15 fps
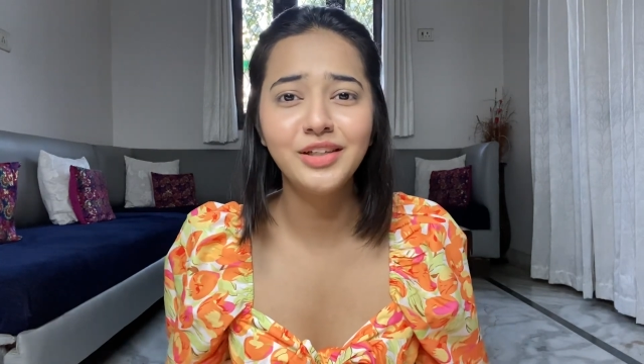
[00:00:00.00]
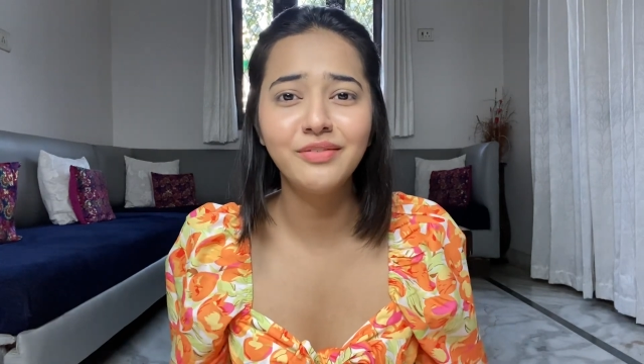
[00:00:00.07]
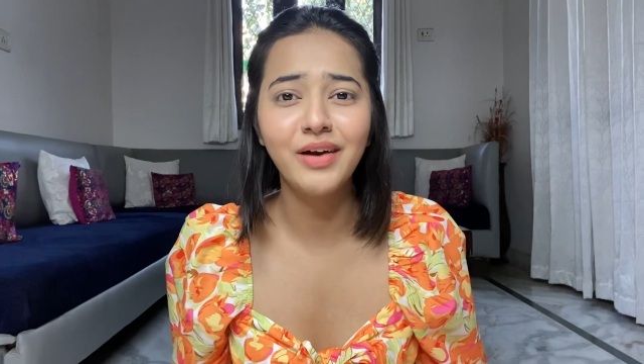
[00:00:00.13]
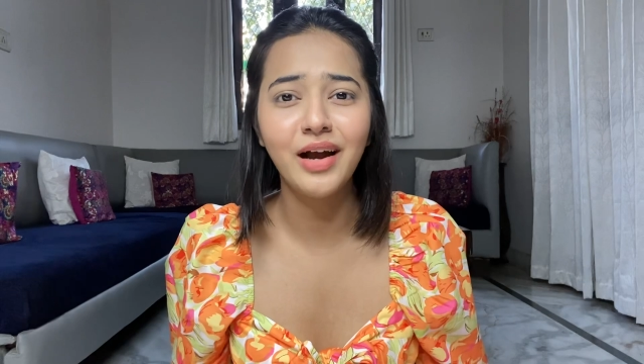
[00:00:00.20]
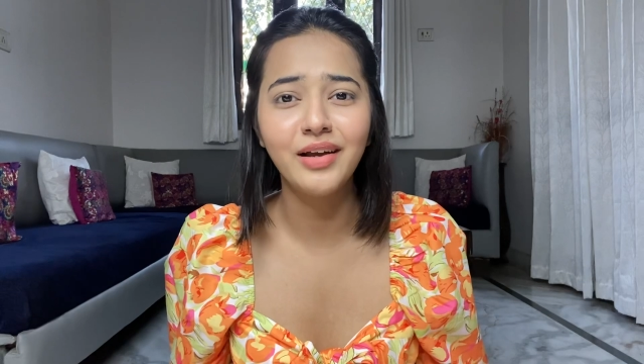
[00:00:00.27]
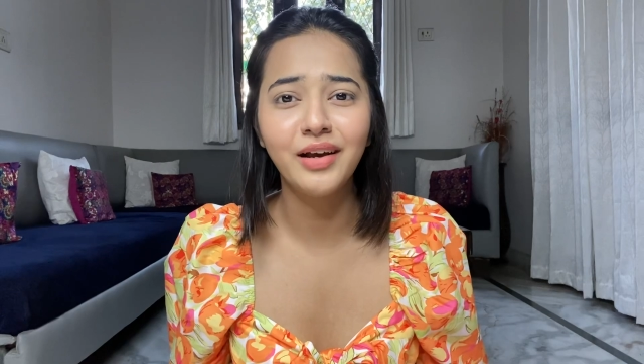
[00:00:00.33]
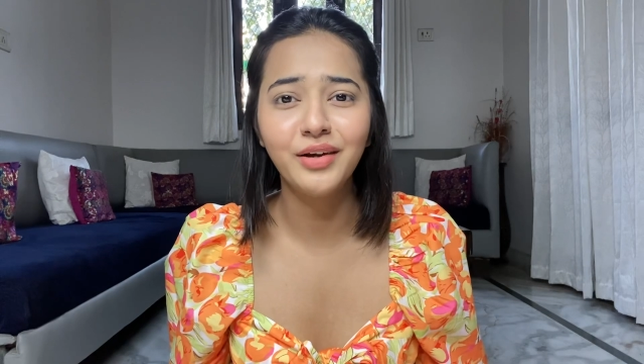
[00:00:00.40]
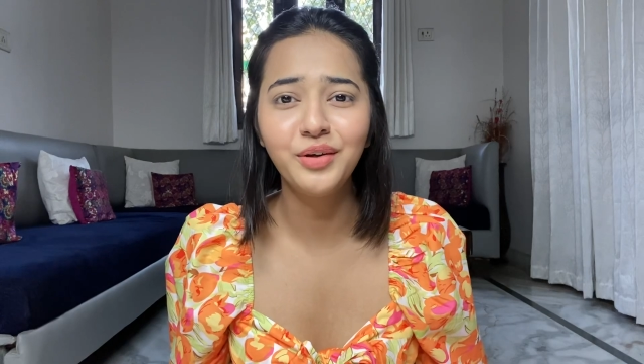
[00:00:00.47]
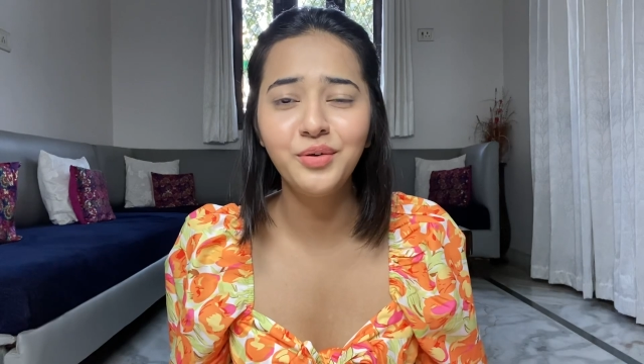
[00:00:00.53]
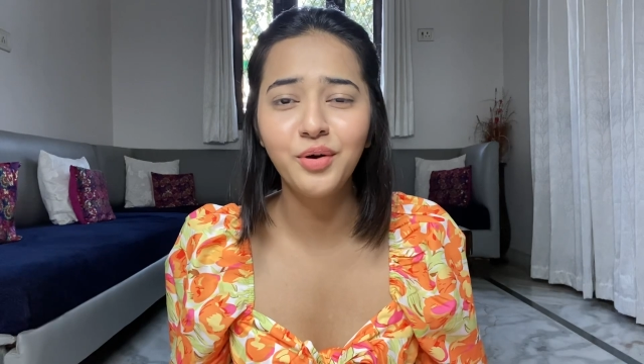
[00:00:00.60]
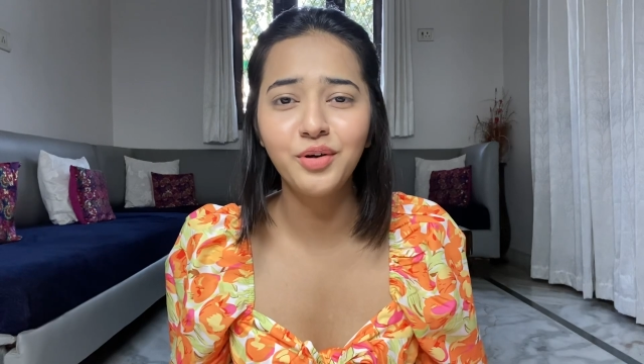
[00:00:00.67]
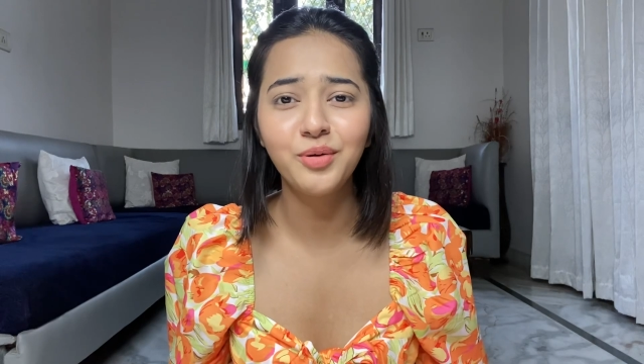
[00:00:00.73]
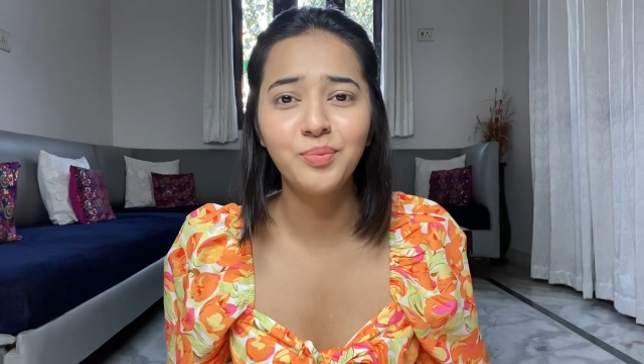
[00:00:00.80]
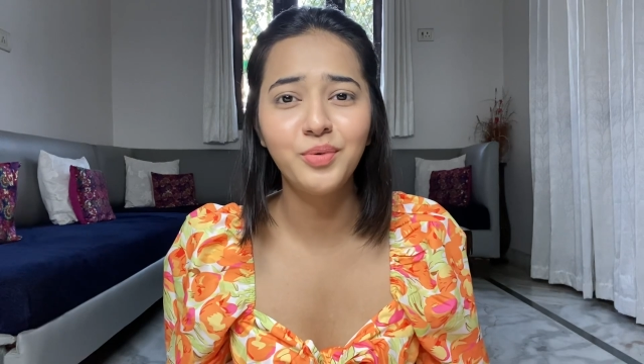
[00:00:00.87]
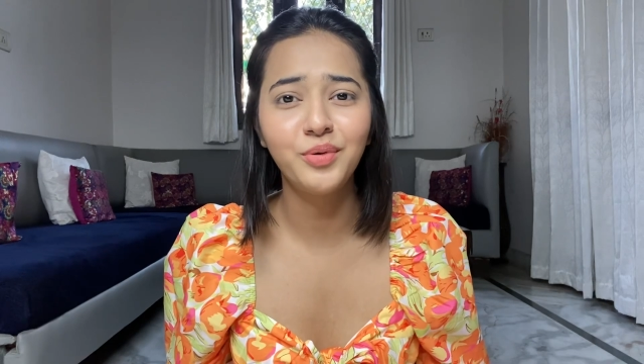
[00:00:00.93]
Why are you
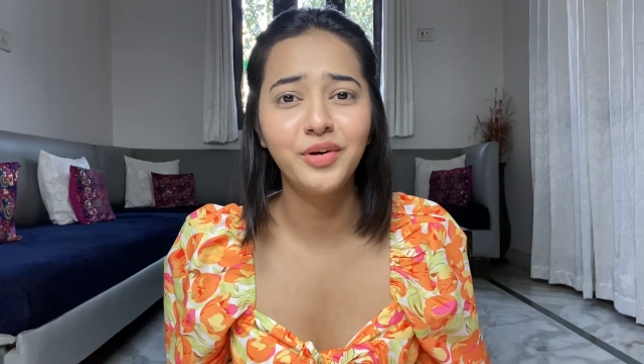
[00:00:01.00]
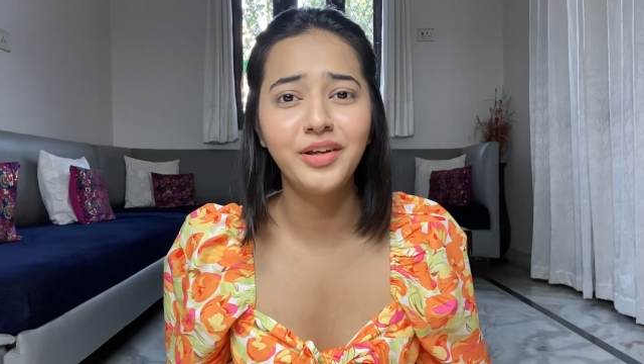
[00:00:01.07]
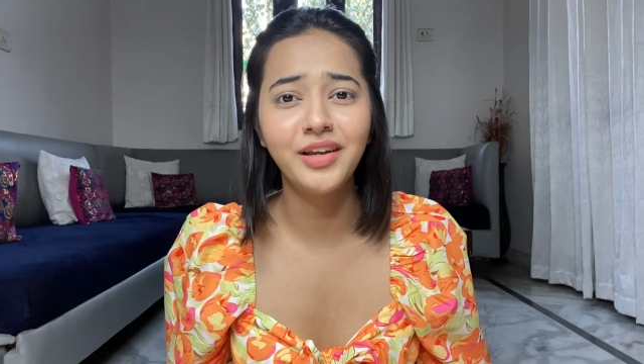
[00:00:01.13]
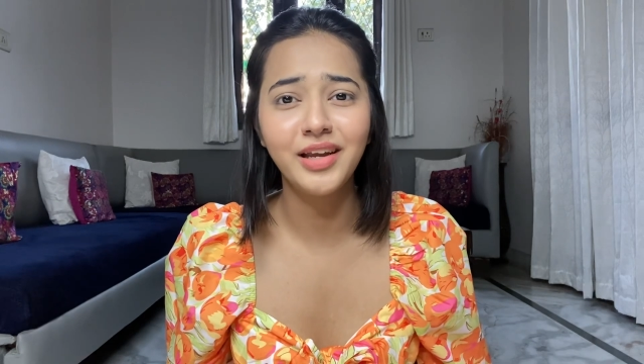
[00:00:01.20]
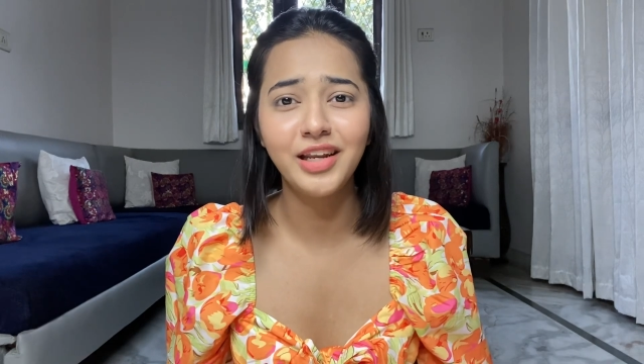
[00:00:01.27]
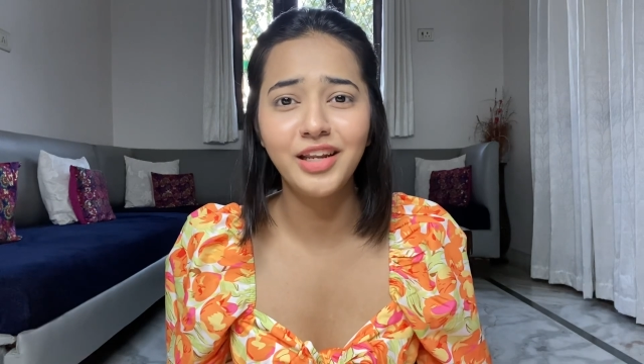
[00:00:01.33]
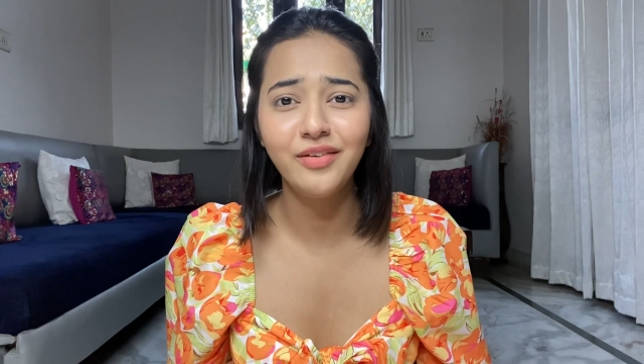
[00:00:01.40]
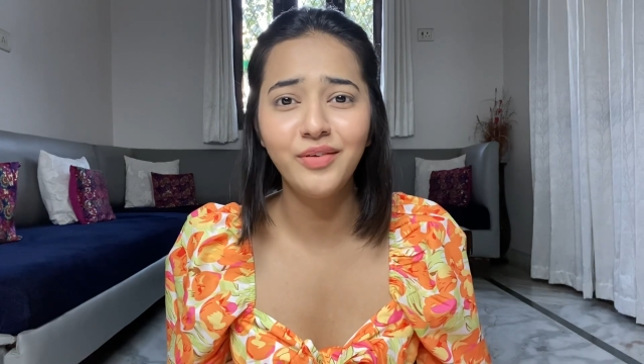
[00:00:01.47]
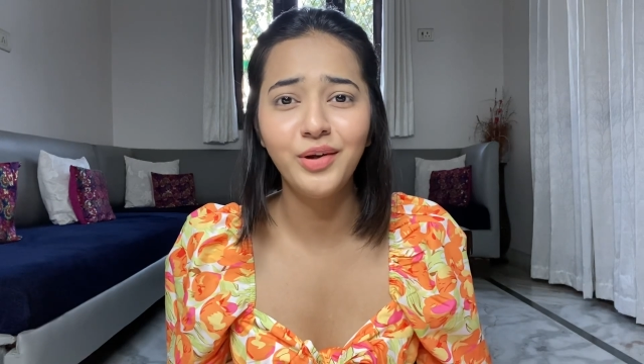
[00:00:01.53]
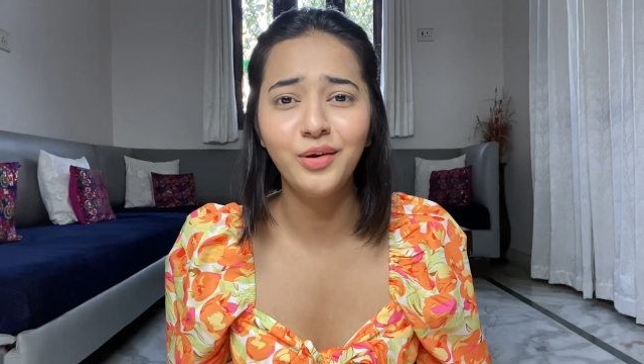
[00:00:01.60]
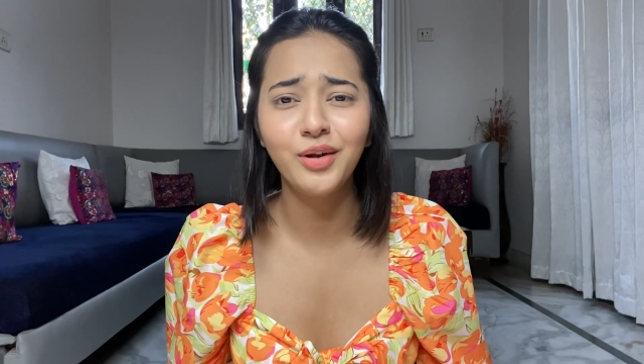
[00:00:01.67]
not uploading any video?